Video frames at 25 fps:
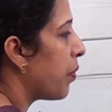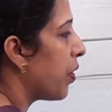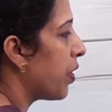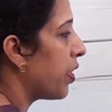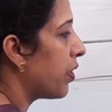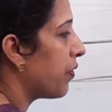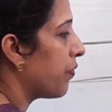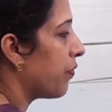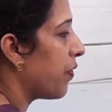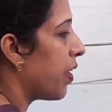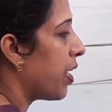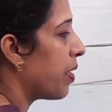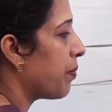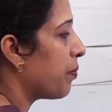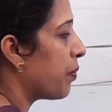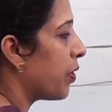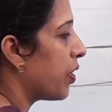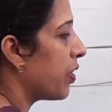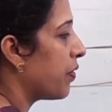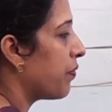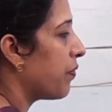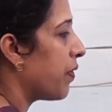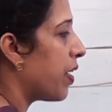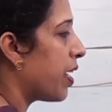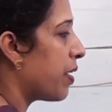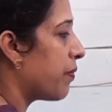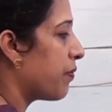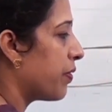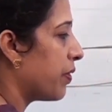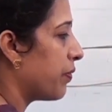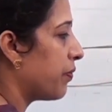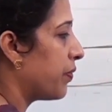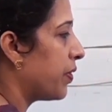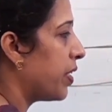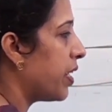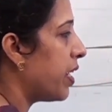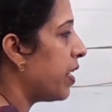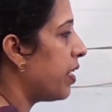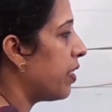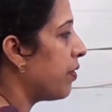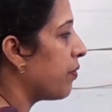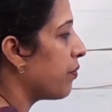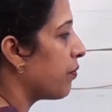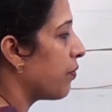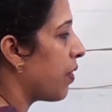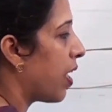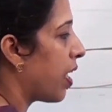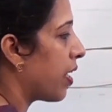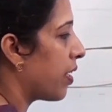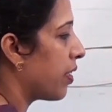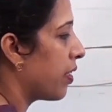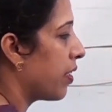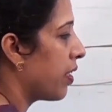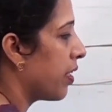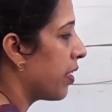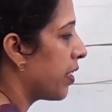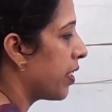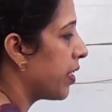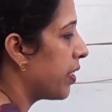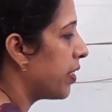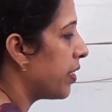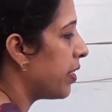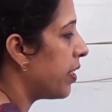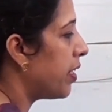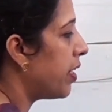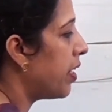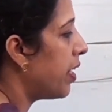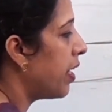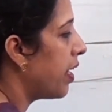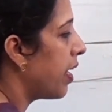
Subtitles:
0.5, 0.5, 15, 1 here